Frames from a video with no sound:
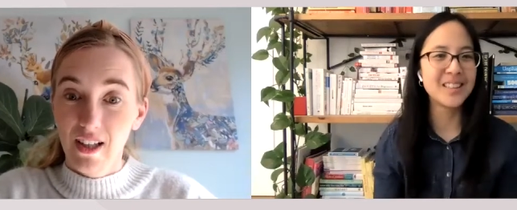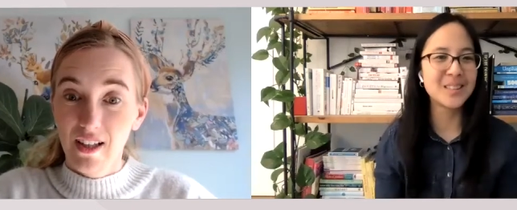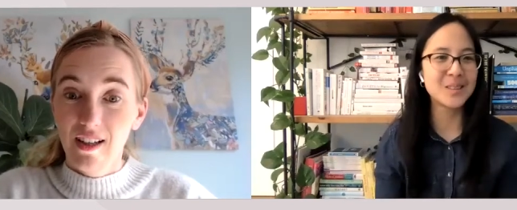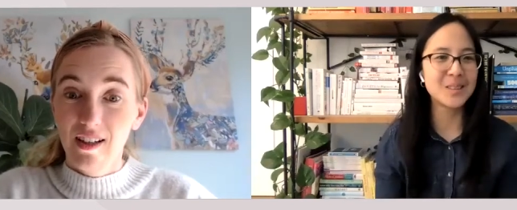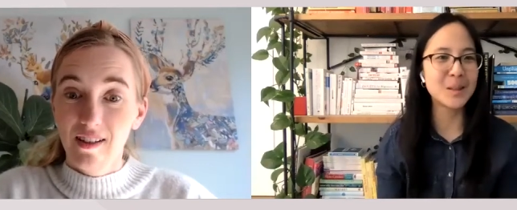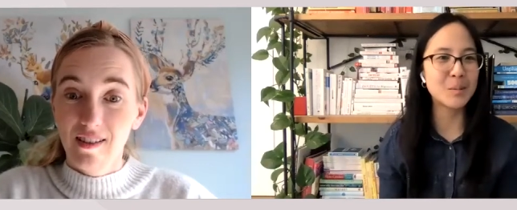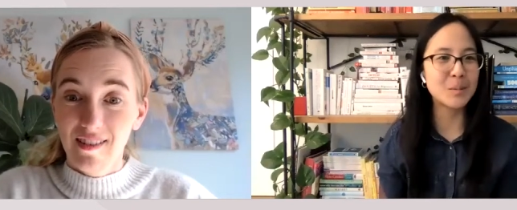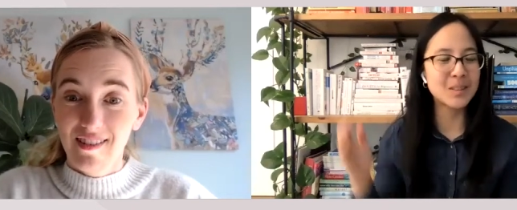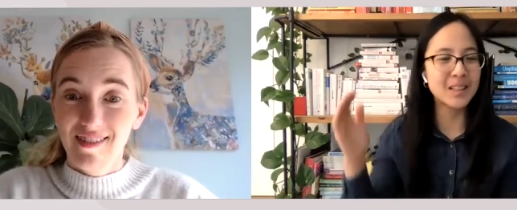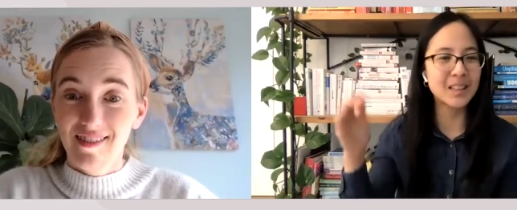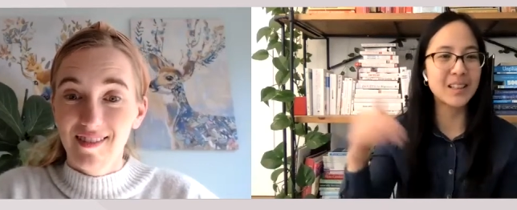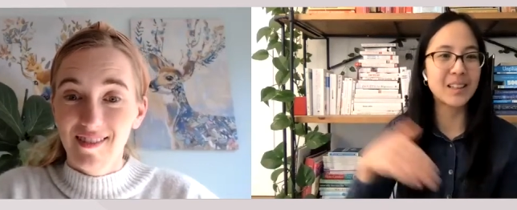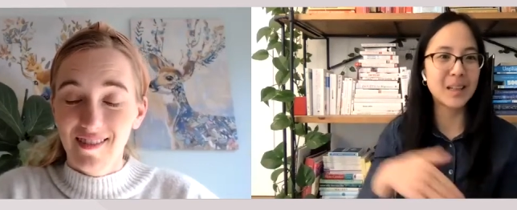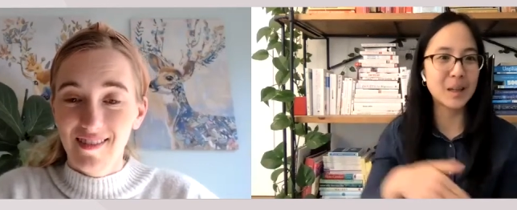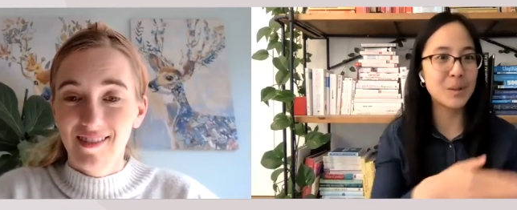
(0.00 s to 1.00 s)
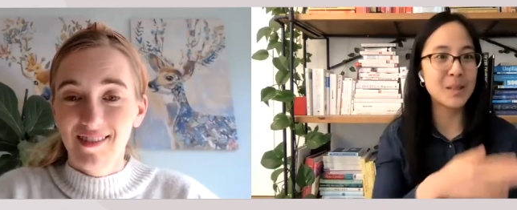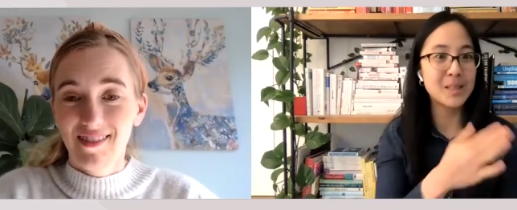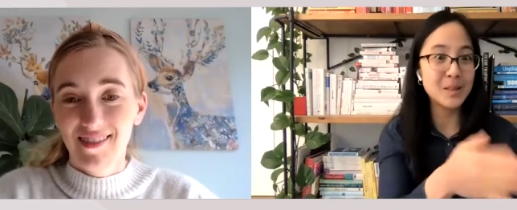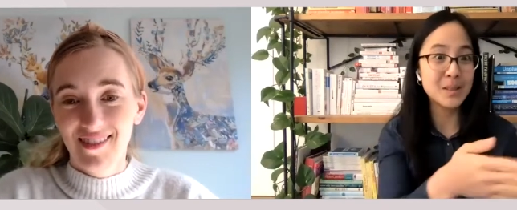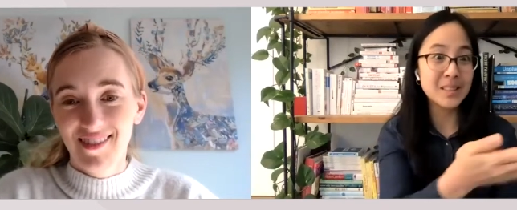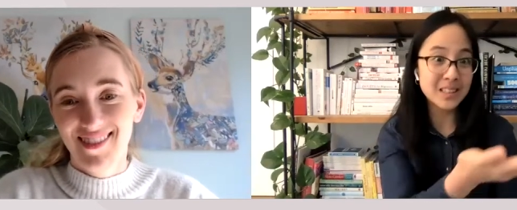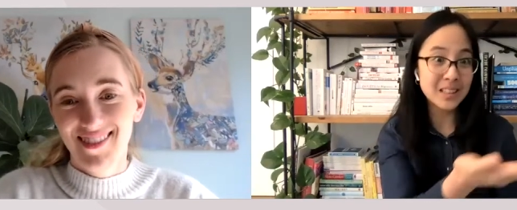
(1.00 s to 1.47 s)
Speaker 1: so it's almost like a gateway
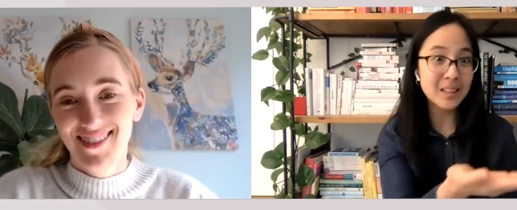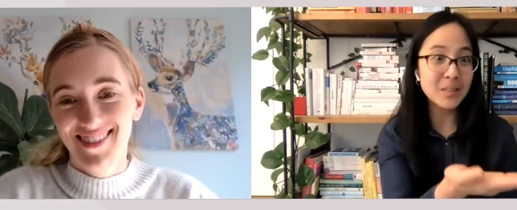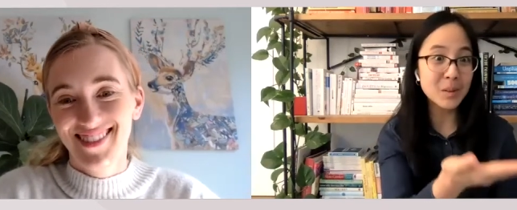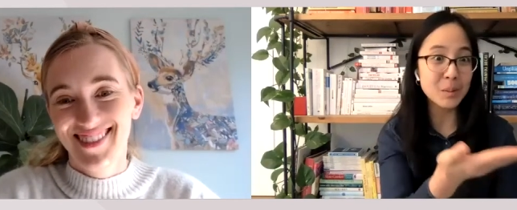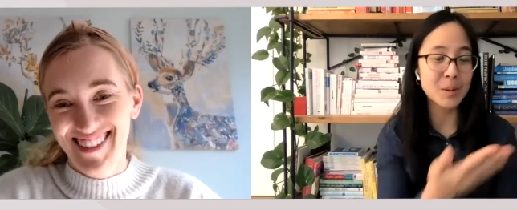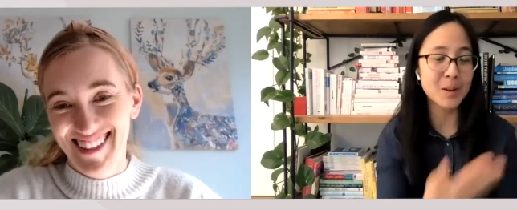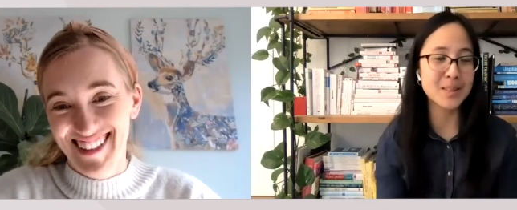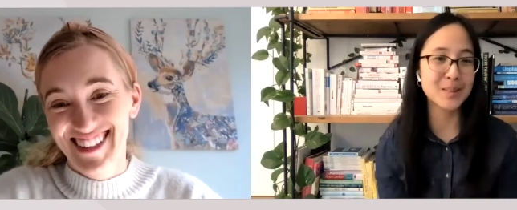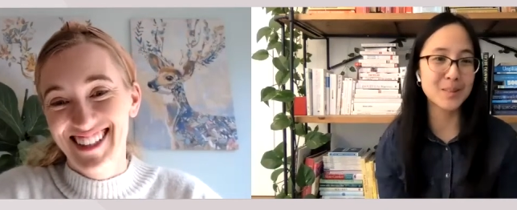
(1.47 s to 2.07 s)
to discover parts